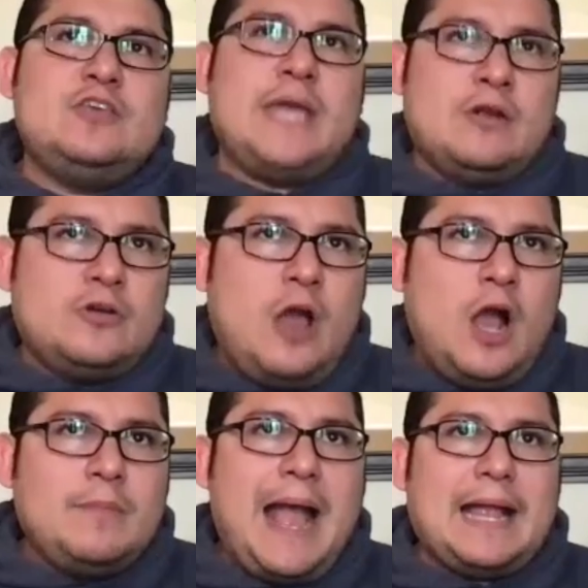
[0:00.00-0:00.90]
get your
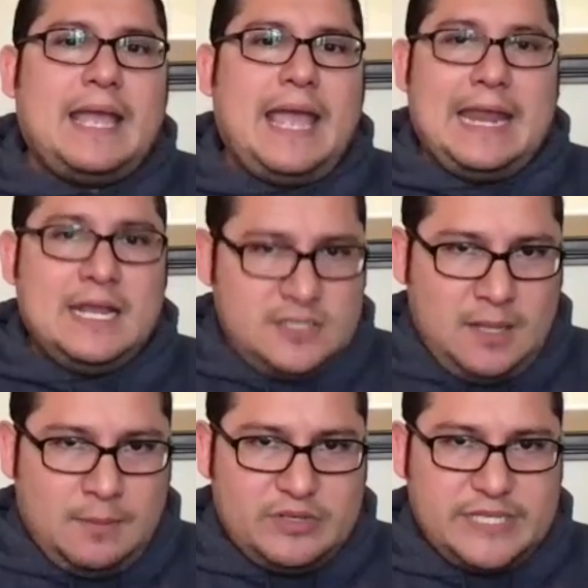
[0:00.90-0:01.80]
dog back and his
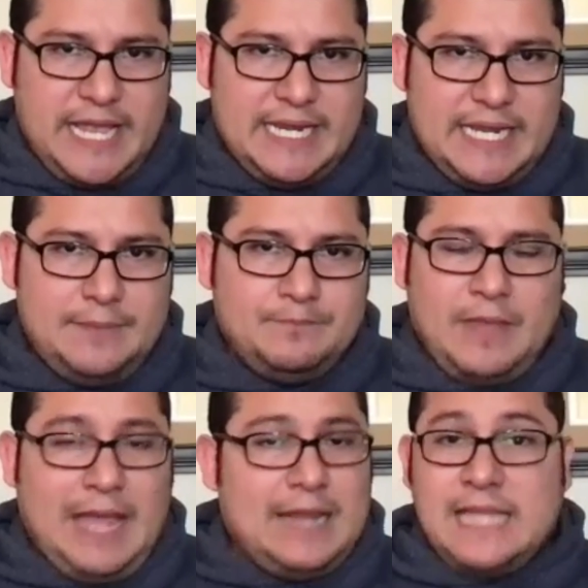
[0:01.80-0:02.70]
number is 80
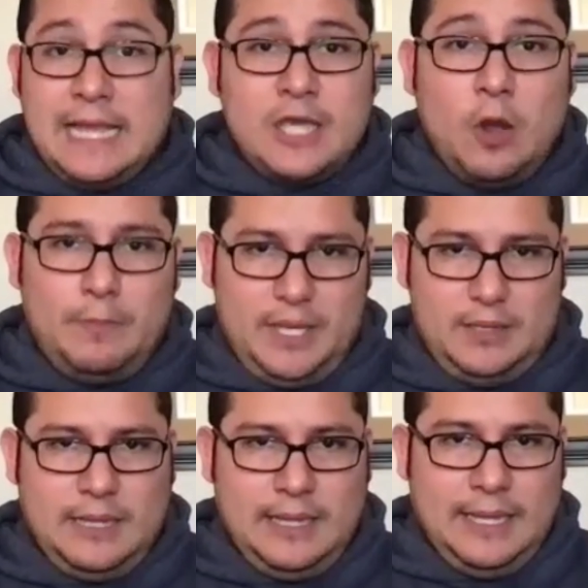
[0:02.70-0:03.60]
and he's not yelping.
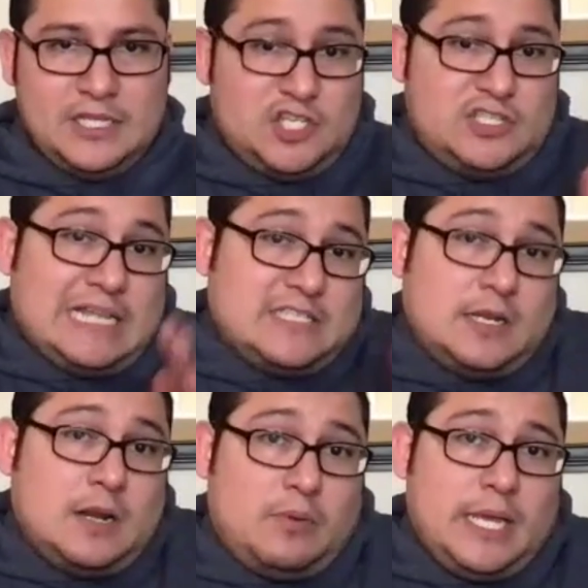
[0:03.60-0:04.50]
It's just, that's the
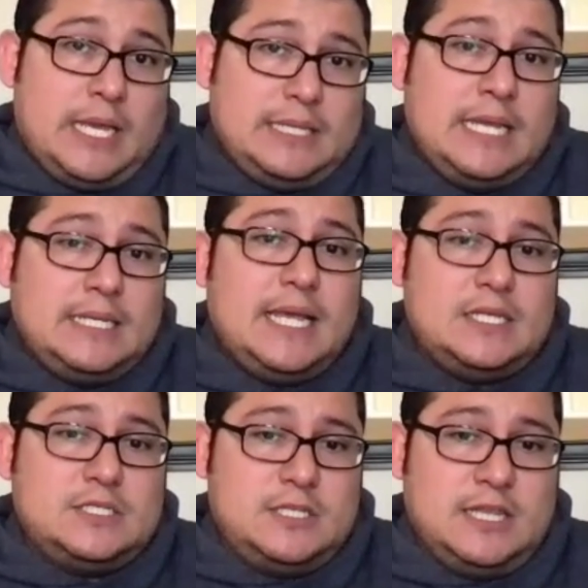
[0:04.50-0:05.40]
number he
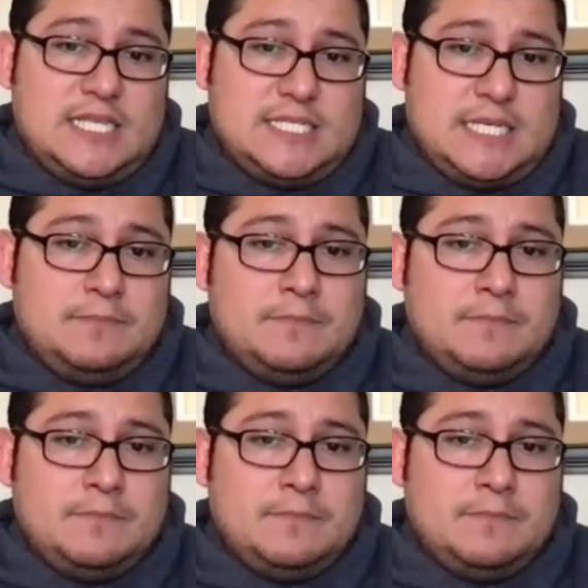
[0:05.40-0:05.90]
needs to listen.